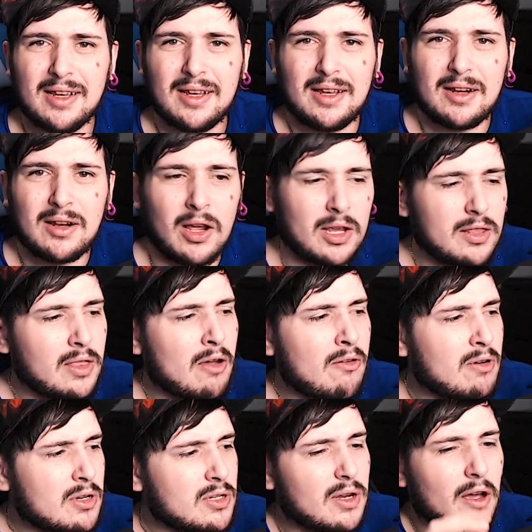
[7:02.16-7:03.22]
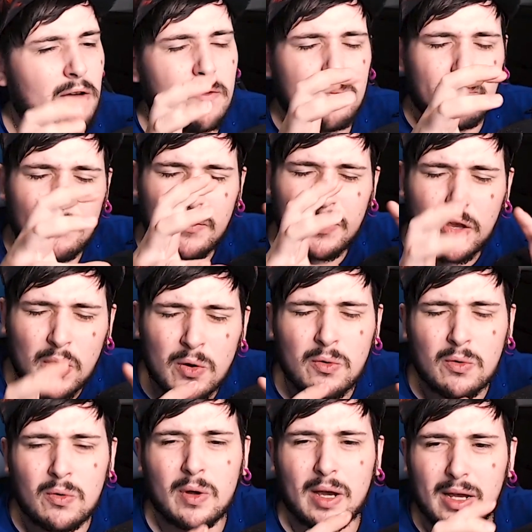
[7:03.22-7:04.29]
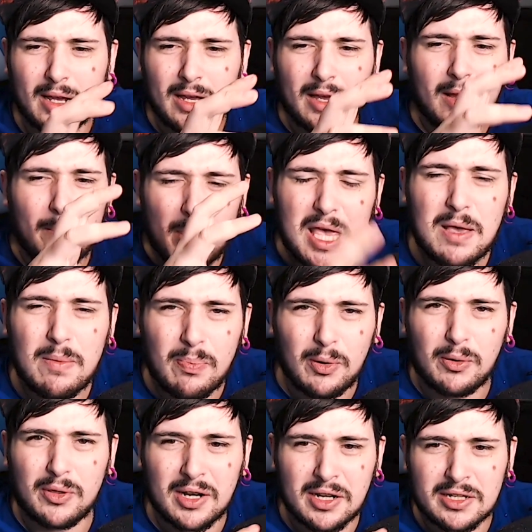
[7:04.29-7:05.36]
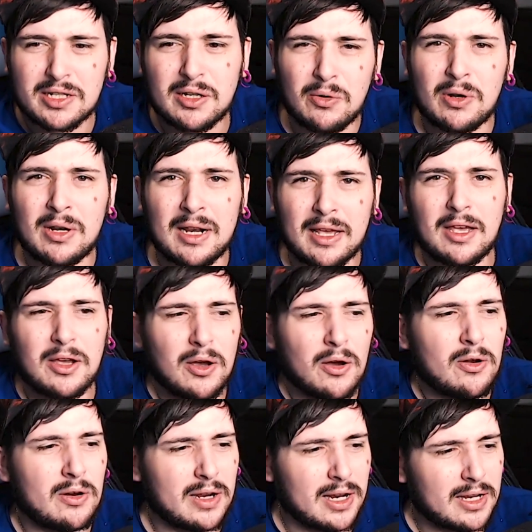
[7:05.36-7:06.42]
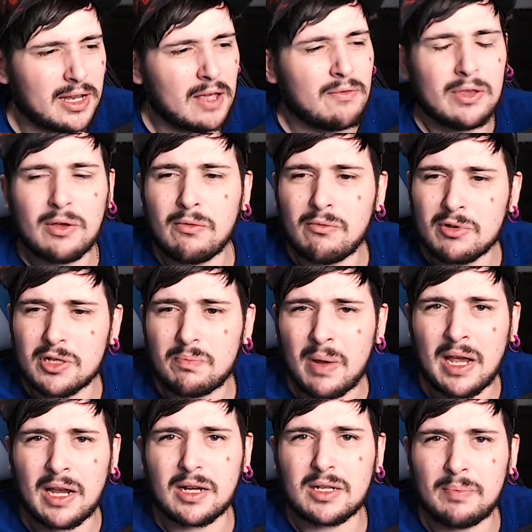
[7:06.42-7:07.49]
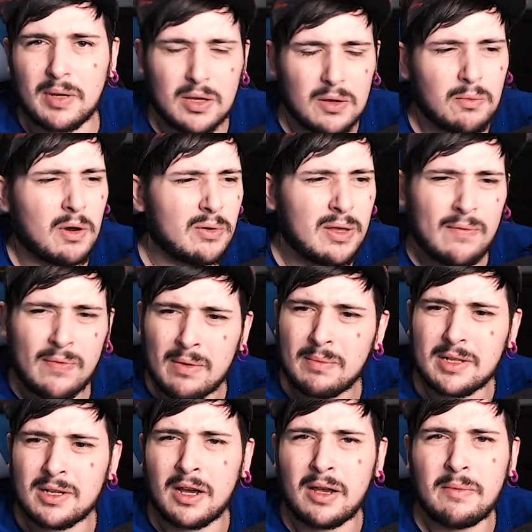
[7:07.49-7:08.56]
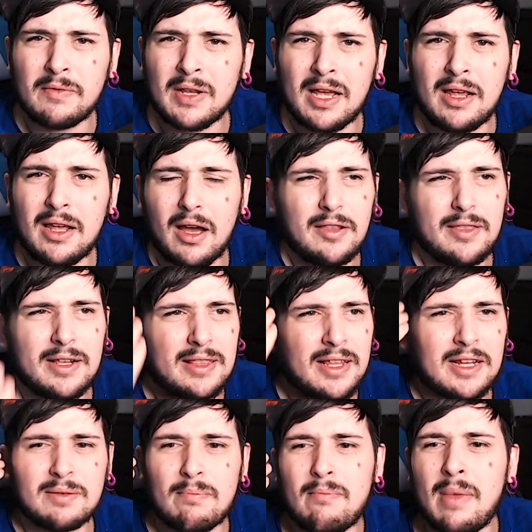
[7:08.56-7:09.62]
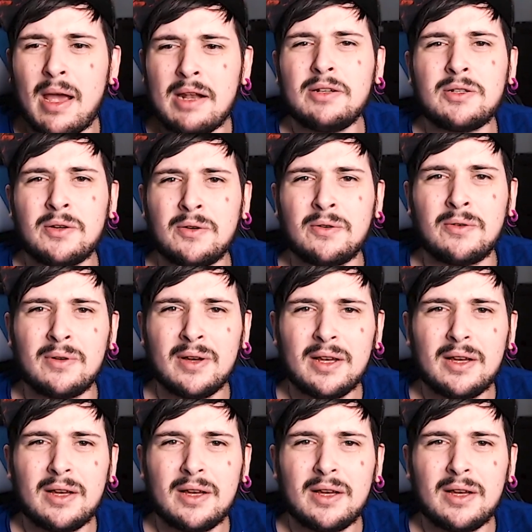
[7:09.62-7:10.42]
Like, there are a few people that are still clinging on and giving you respect, but you won't give them the time of day. I think that's mental.